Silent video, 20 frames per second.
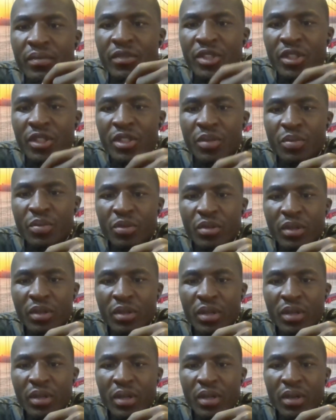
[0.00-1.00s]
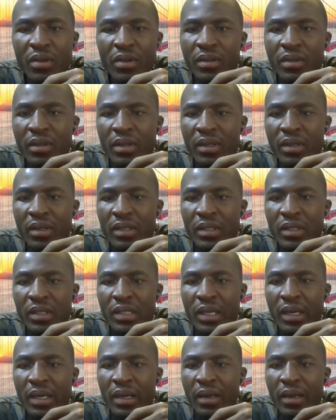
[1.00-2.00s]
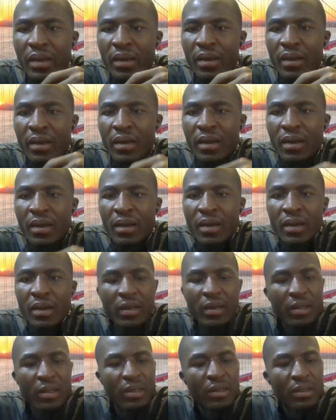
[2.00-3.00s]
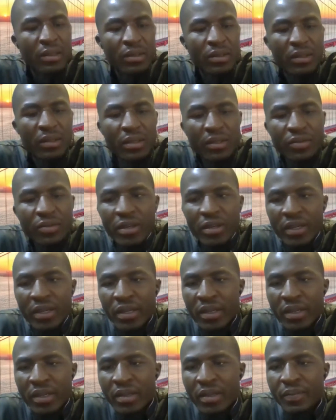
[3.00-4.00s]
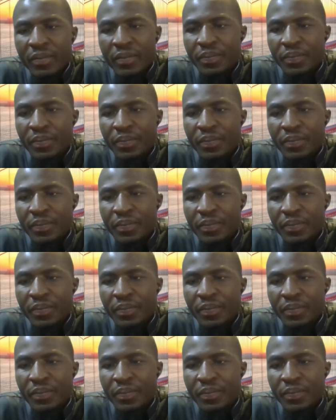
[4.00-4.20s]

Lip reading: Let's pull it out. Let's share. So this for the